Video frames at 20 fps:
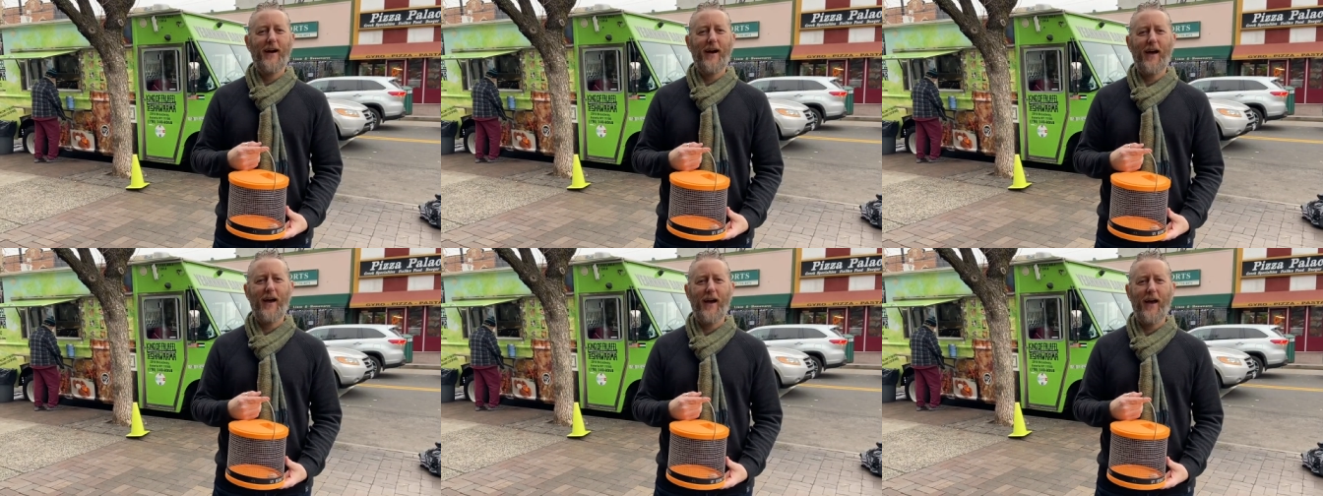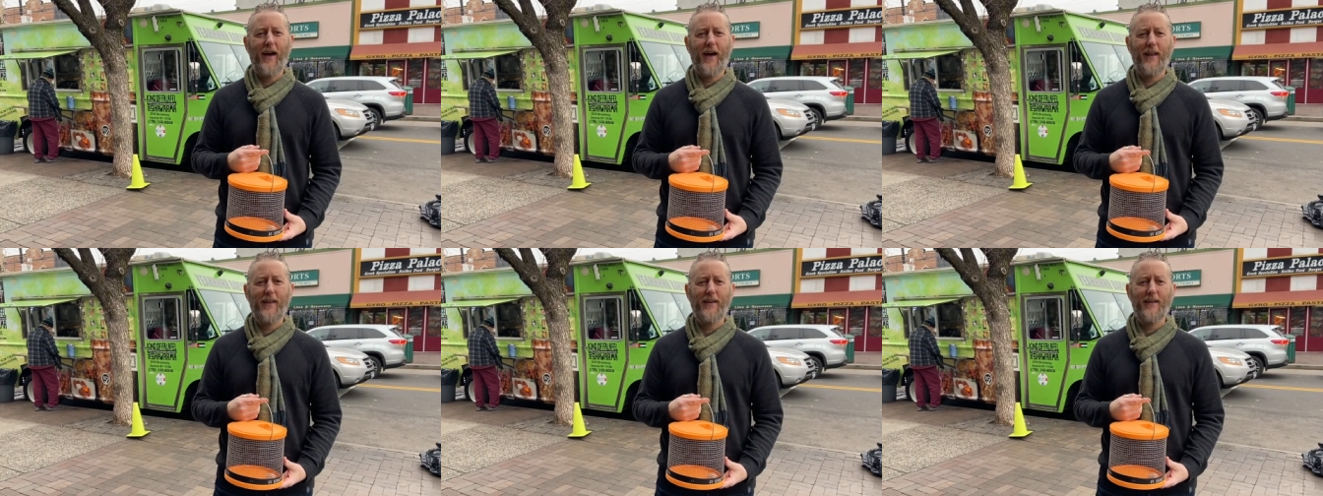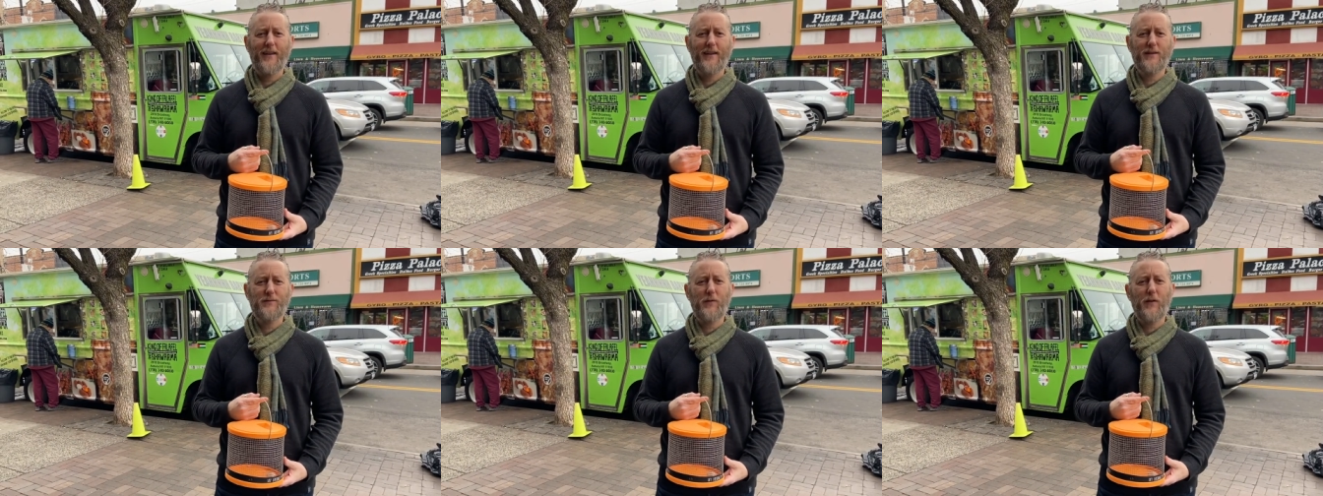and
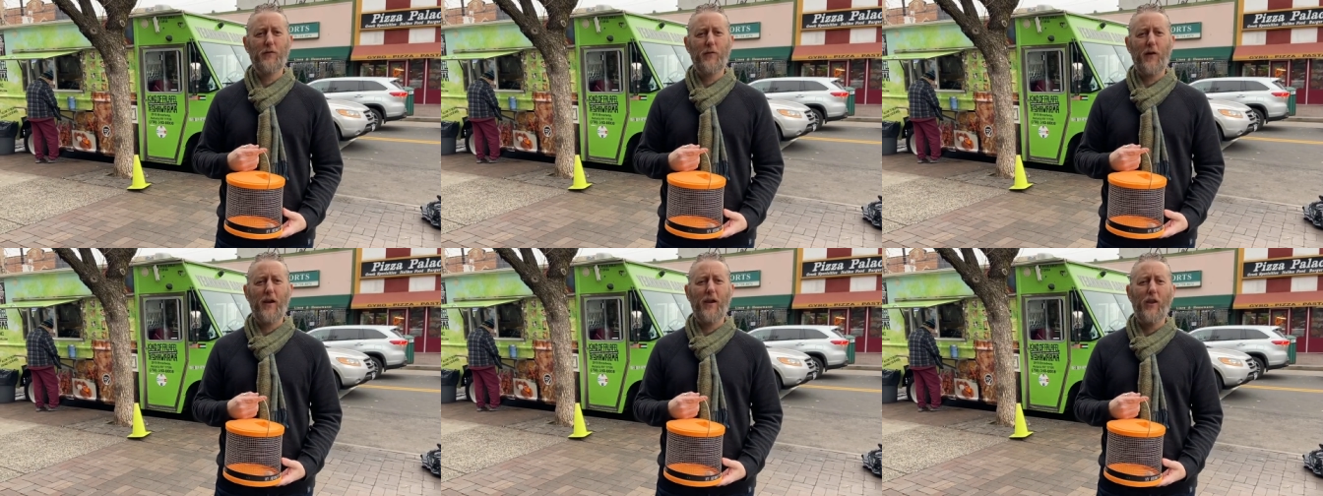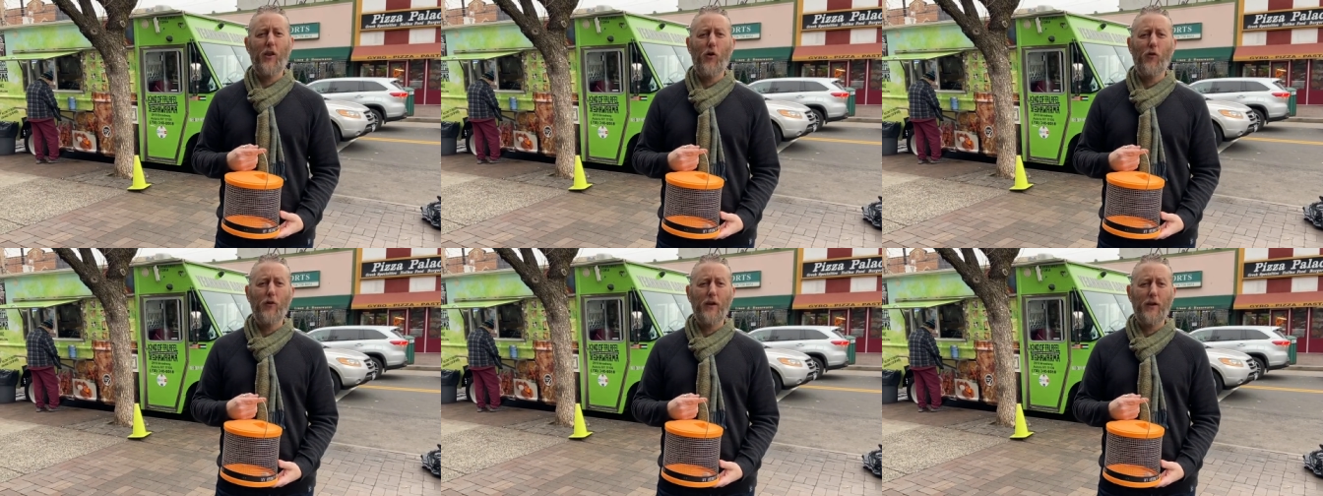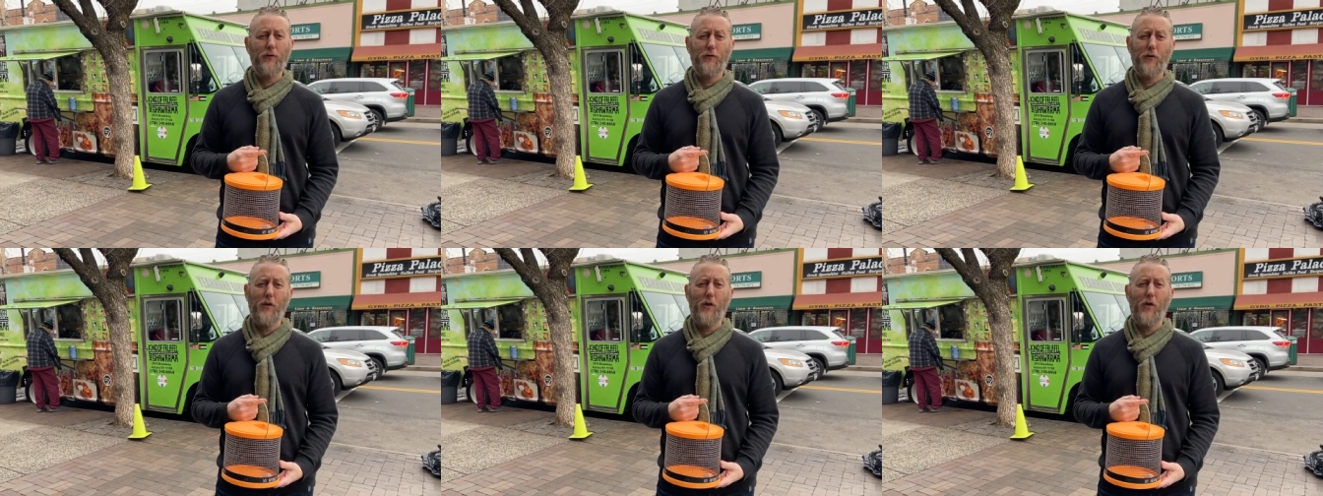he's been very
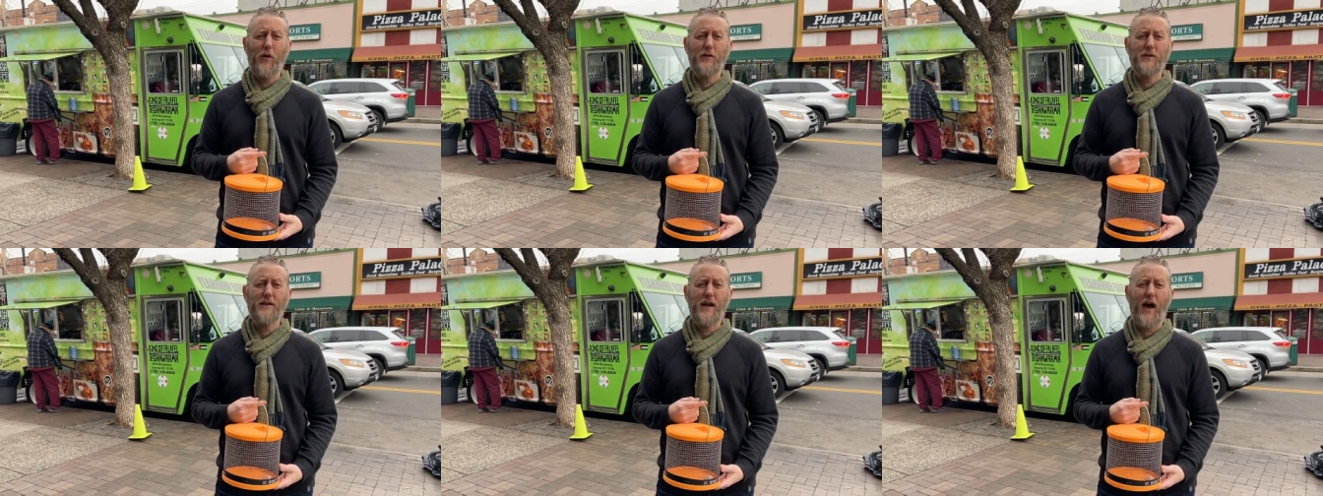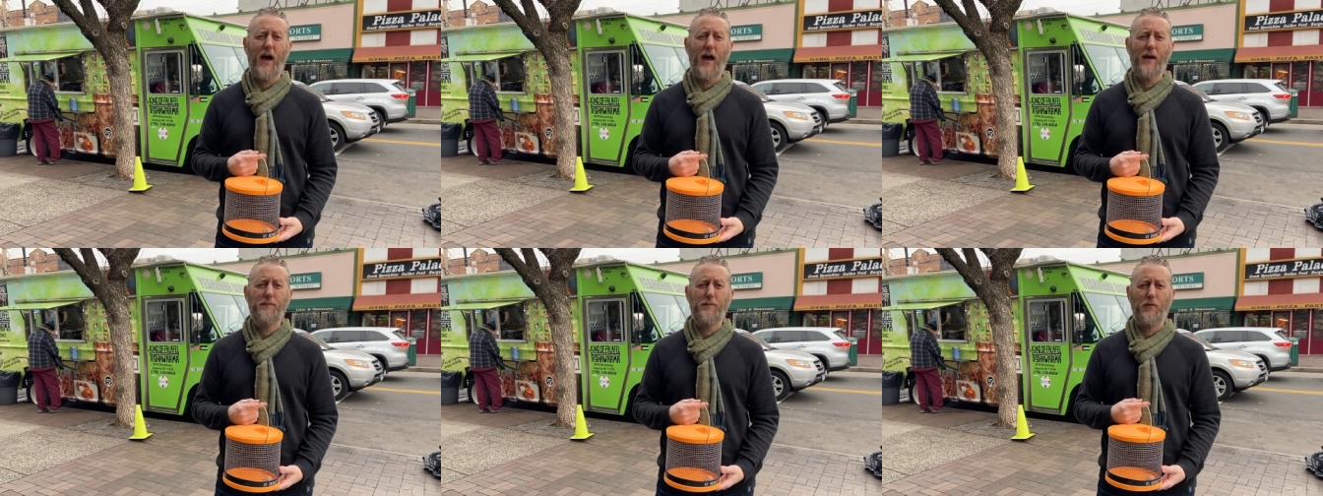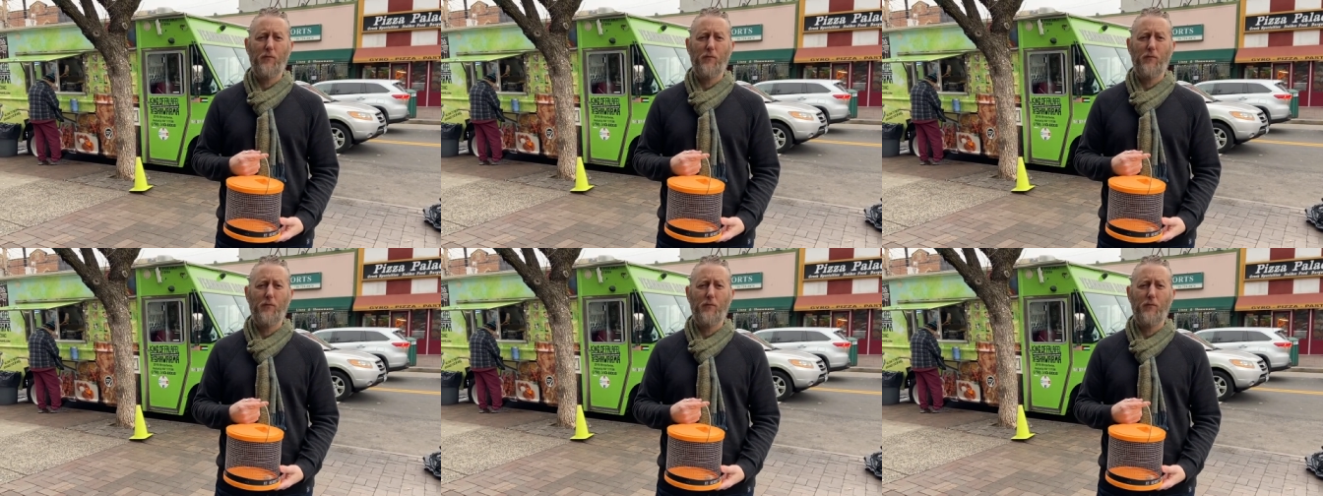lonely for a long time,